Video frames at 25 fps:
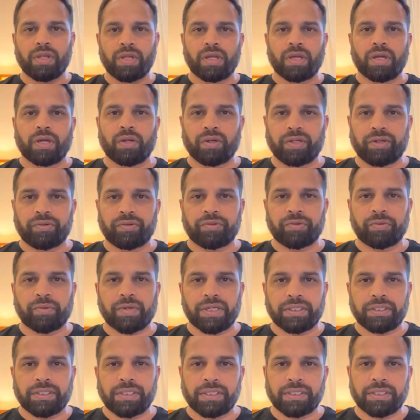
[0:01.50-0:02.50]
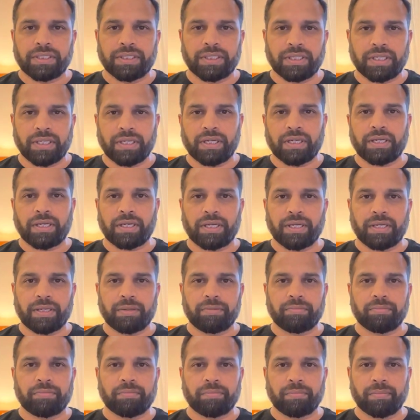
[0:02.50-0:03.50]
Hello everyone,
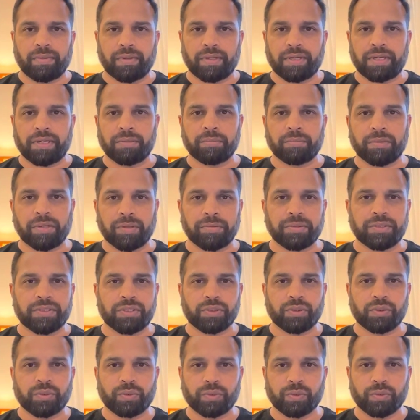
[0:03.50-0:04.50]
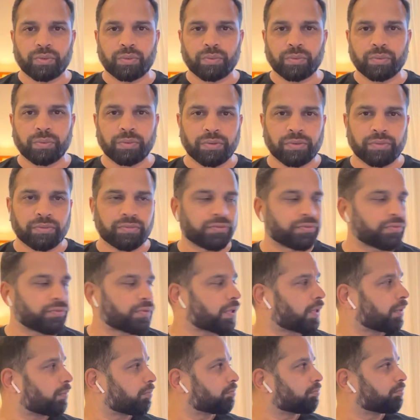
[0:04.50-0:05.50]
and I'm coming to you
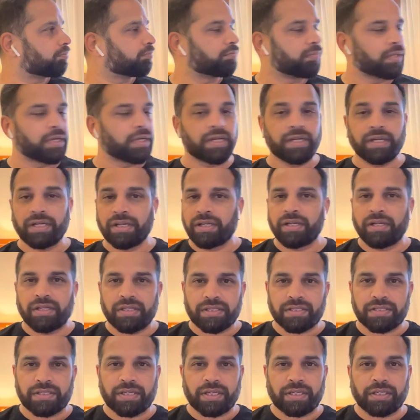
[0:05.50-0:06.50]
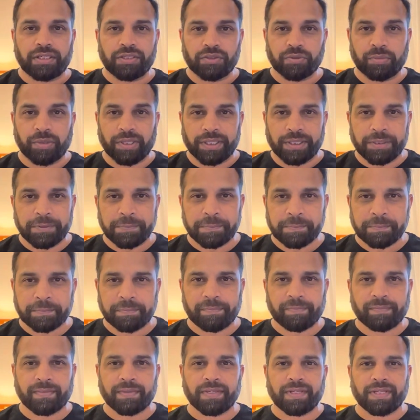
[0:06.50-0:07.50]
from sunny Dubai.
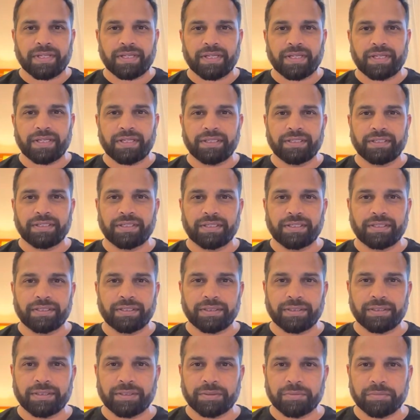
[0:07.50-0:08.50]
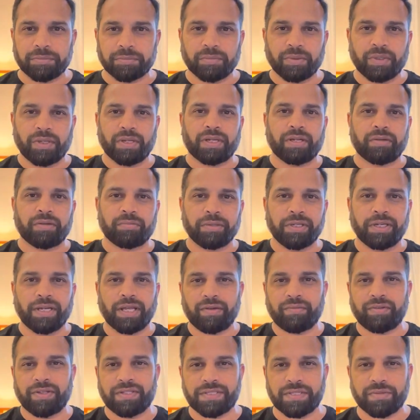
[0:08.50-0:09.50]
And I've been
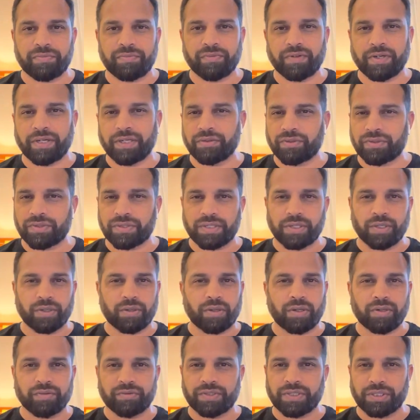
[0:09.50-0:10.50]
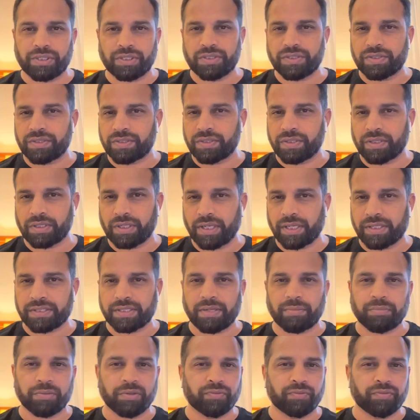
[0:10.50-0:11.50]
having some very interesting conversations the last
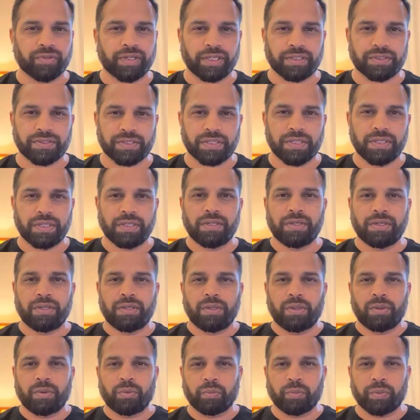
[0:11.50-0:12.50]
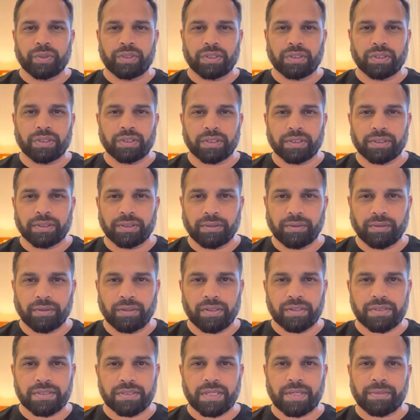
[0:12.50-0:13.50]
couple of days with the
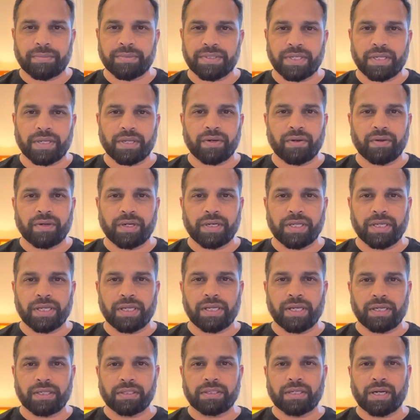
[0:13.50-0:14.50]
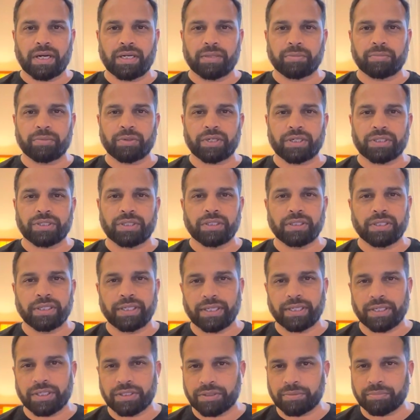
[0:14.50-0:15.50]
cybersecurity and data protection
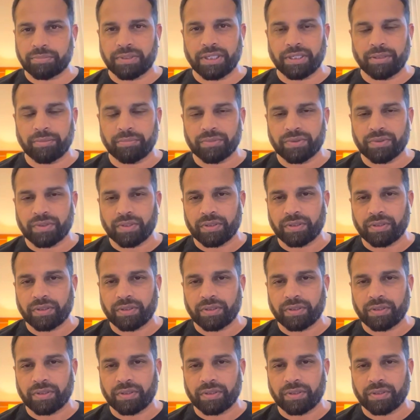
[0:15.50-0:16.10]
leadership teams